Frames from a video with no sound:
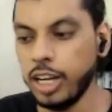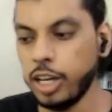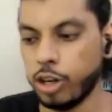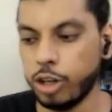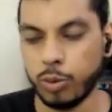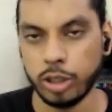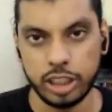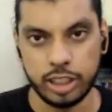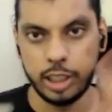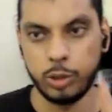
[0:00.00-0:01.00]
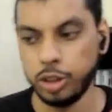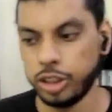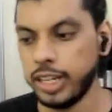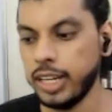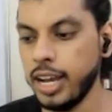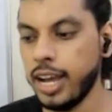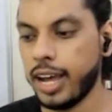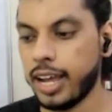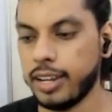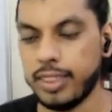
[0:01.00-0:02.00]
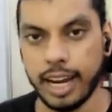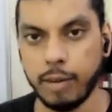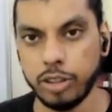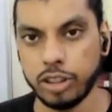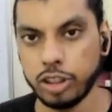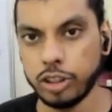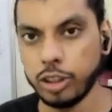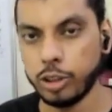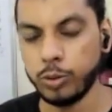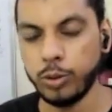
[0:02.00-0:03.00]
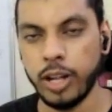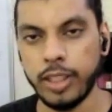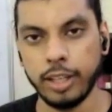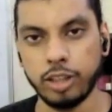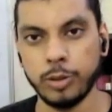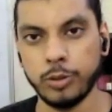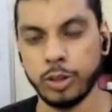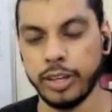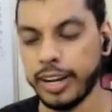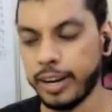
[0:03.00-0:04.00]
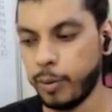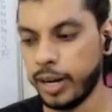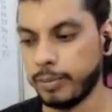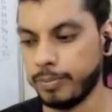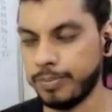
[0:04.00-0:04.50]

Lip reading: You're going to watch it sequentially, and that brings us to thank you so much for joining me. Welcome.